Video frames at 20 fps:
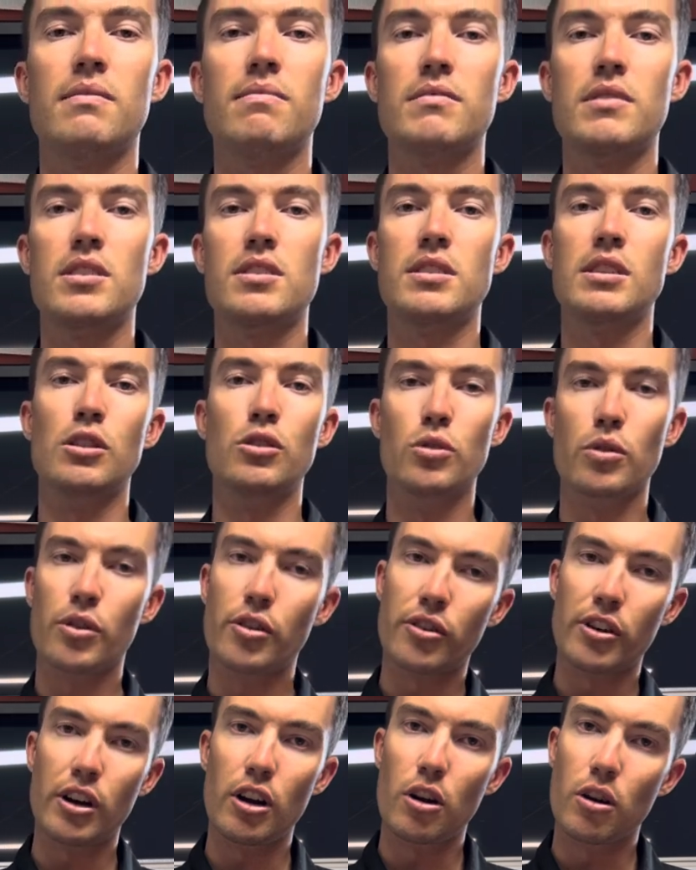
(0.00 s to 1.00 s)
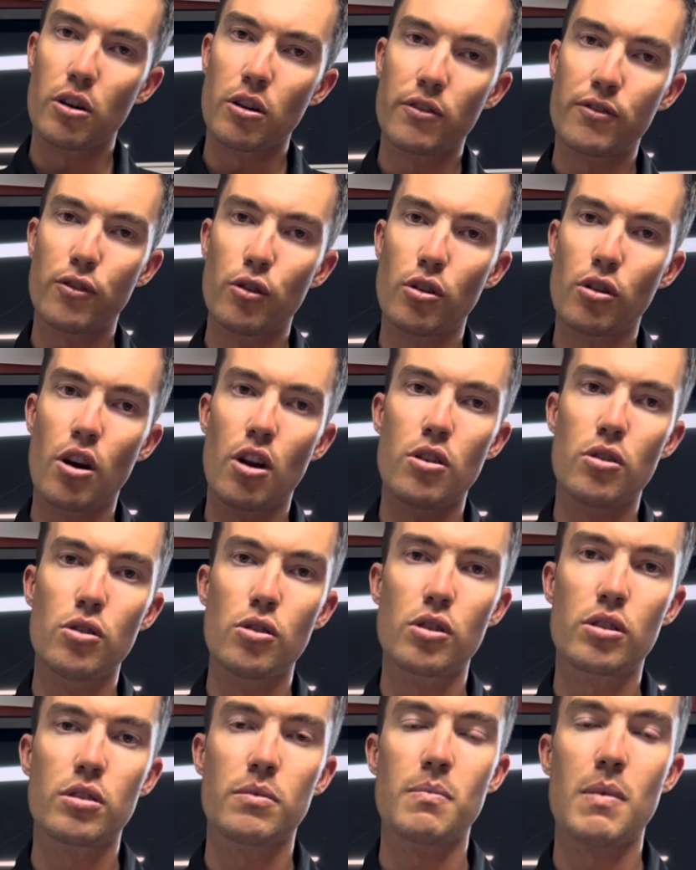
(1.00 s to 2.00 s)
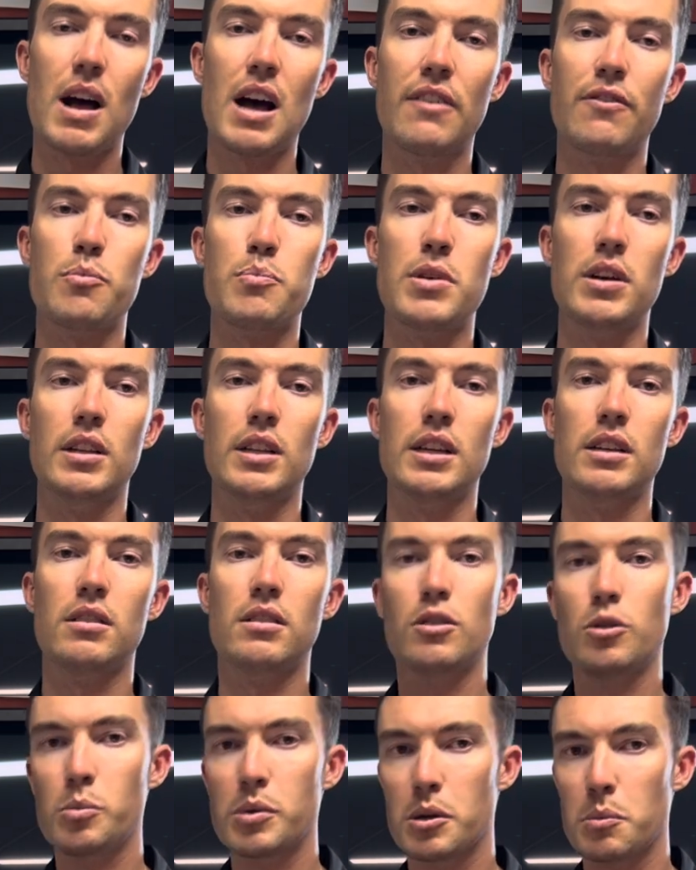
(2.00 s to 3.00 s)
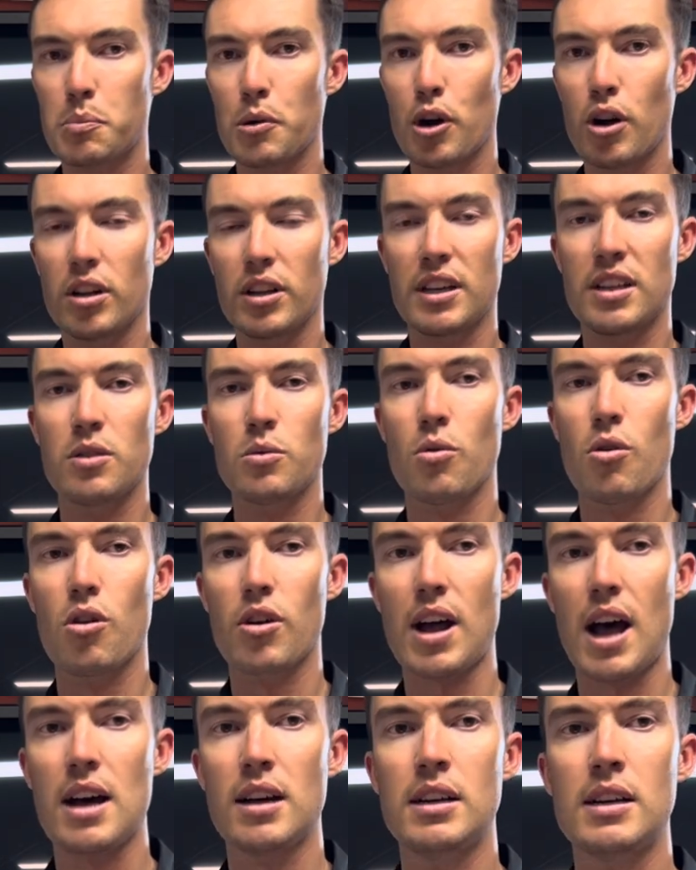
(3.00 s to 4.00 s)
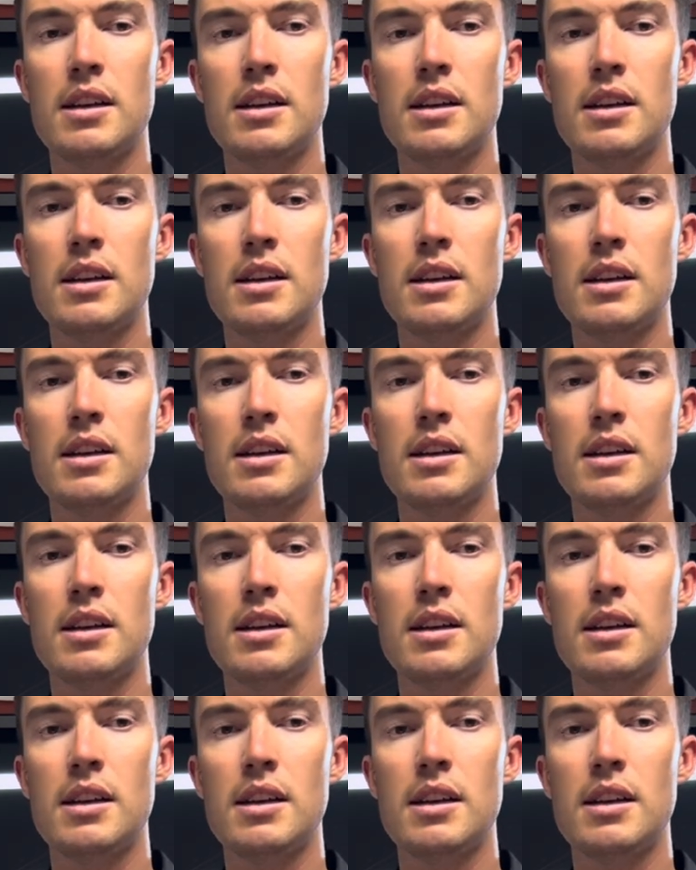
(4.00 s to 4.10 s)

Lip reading: single 3 or a 4 hook, half a pilly, a little bit of burley in the water.